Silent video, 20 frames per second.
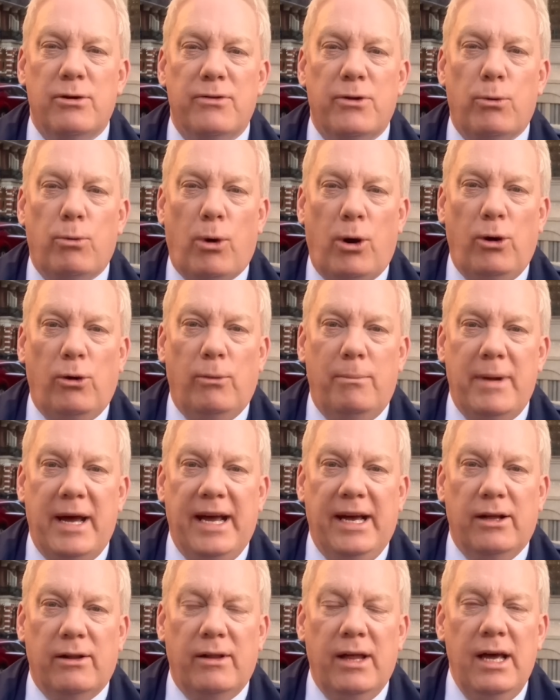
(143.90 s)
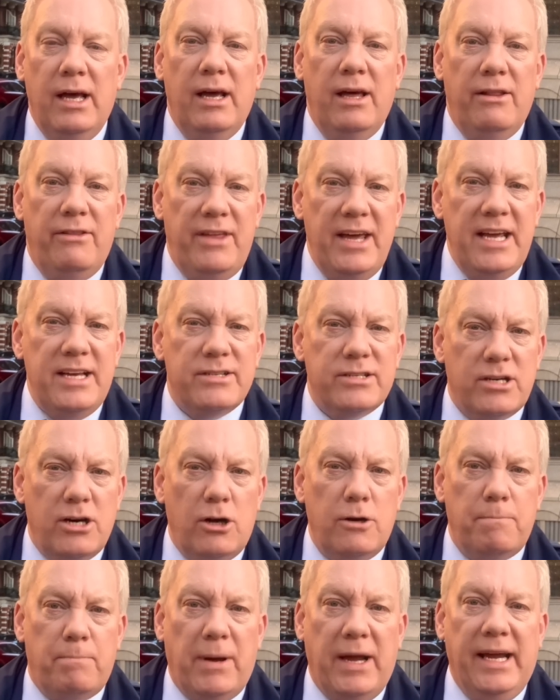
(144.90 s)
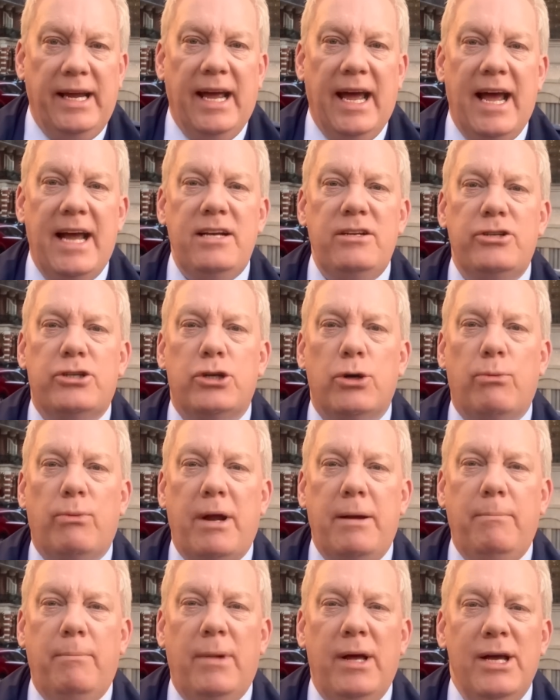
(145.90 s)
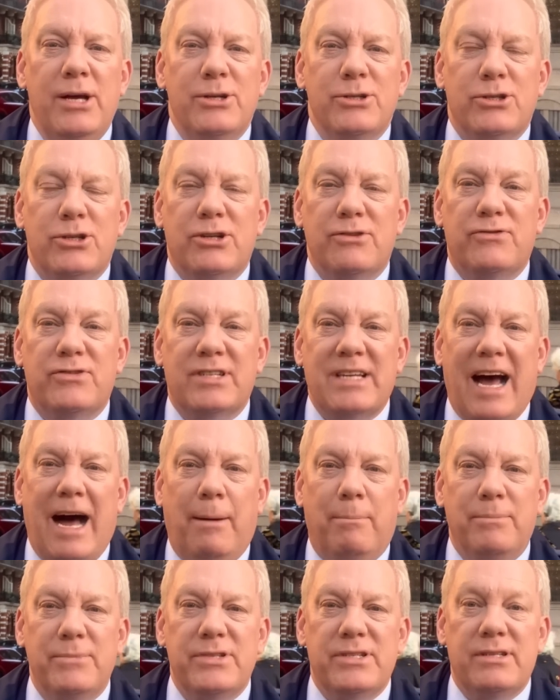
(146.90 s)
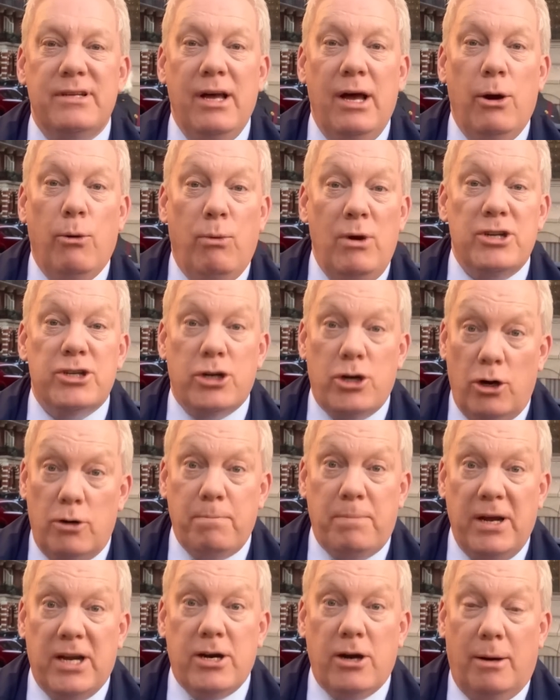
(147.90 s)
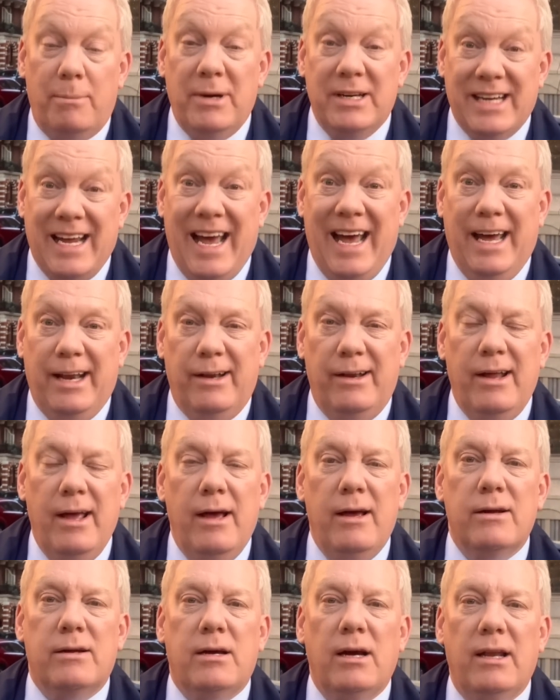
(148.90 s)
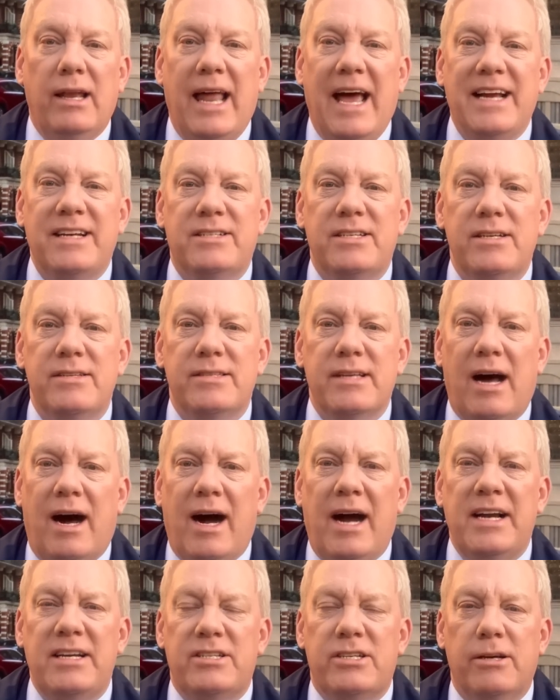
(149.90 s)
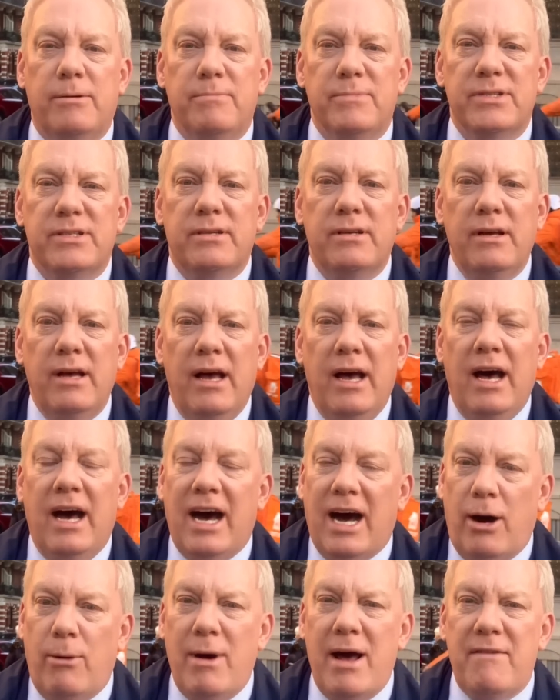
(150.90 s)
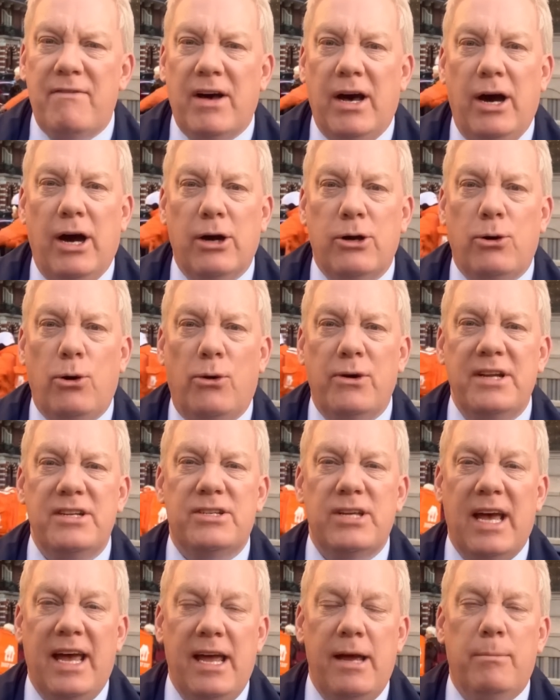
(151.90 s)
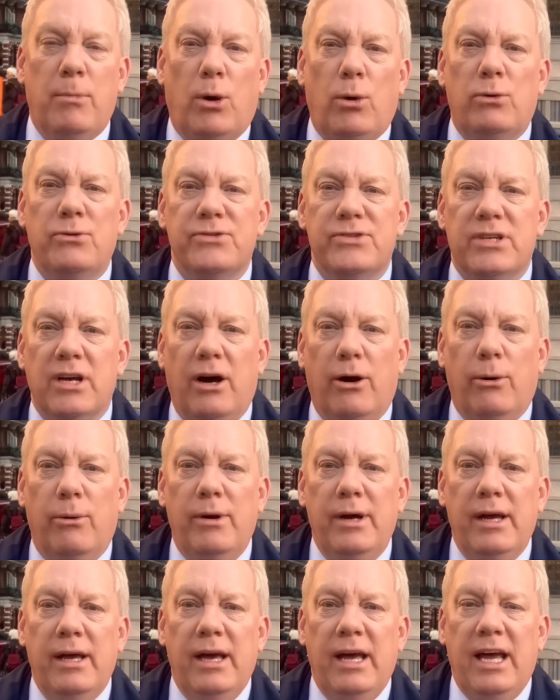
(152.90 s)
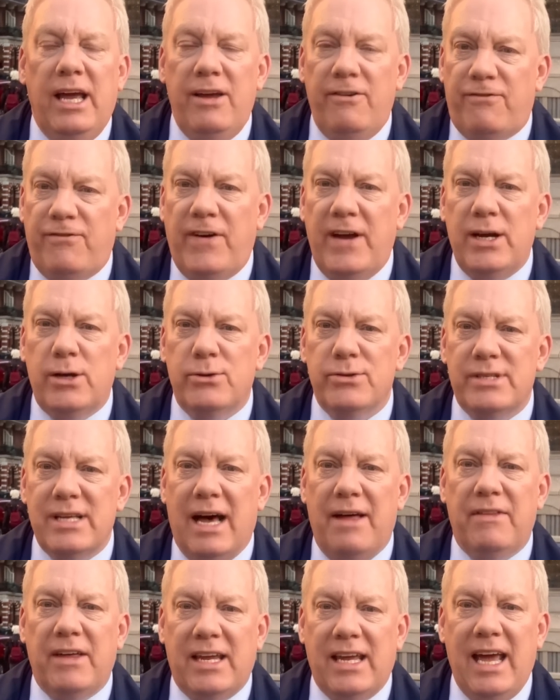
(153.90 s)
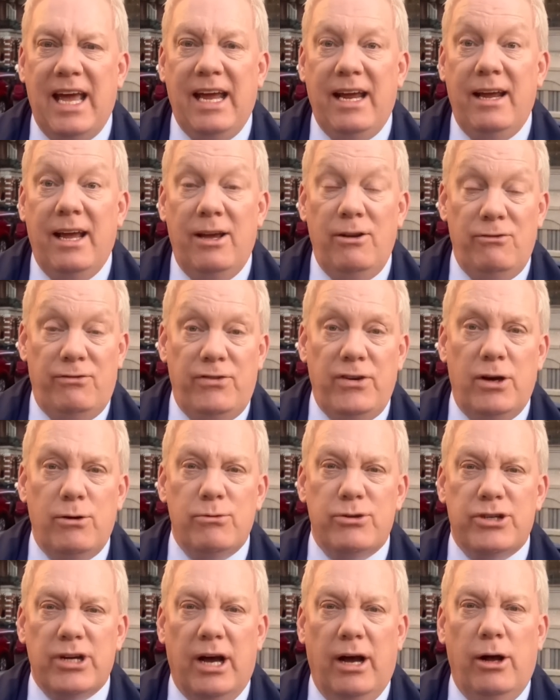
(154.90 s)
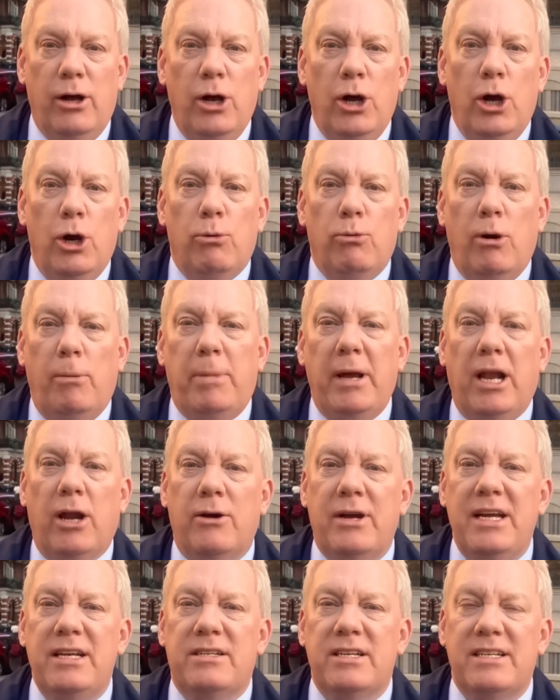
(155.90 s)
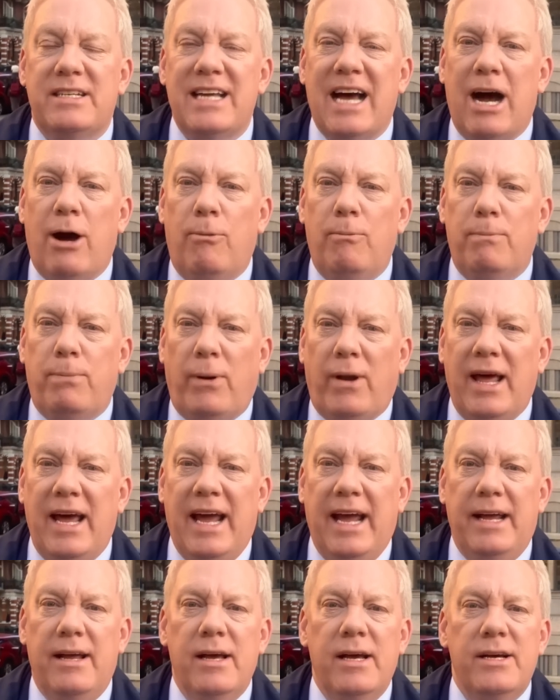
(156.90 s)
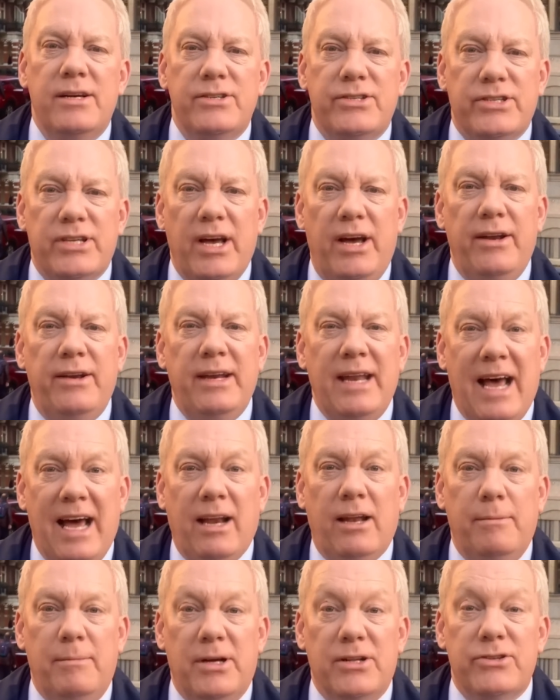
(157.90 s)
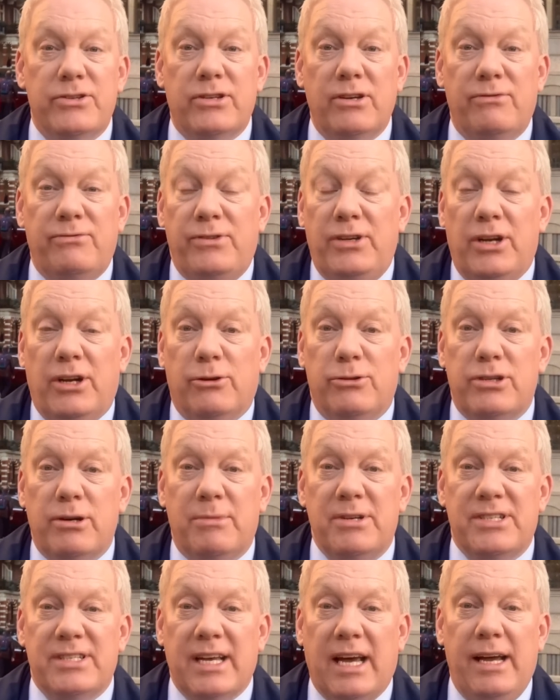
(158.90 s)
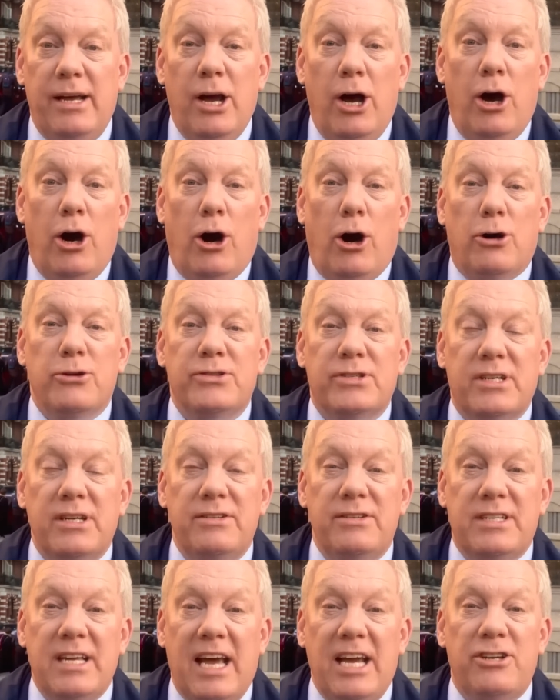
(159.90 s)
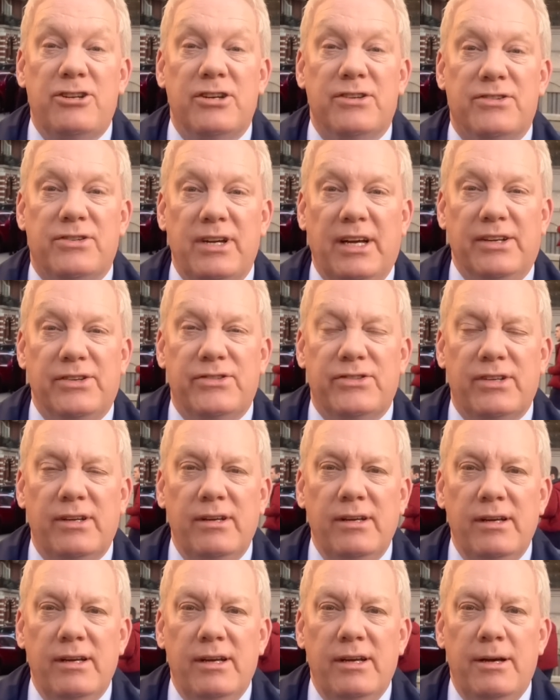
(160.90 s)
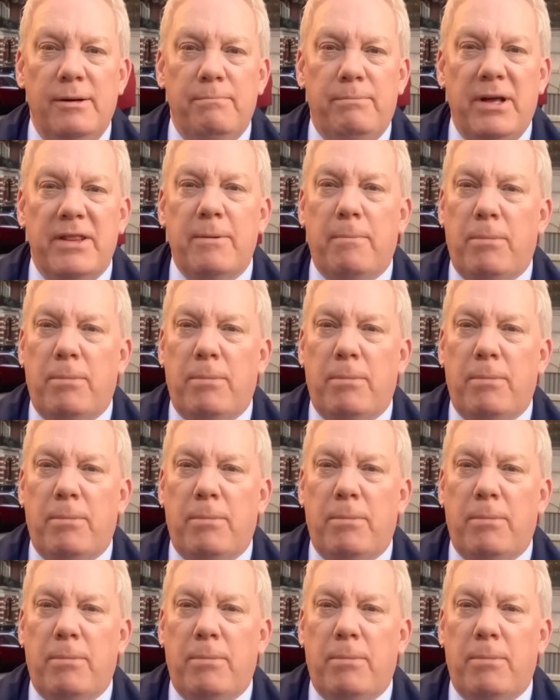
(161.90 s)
at the Royal Mail, these could be interim sort of stamps, which could become, again, collector's items. However, according to him also, he feels that the king in future will be looking to downplay certain elements of, you know, shall we say, ostentatiousness. But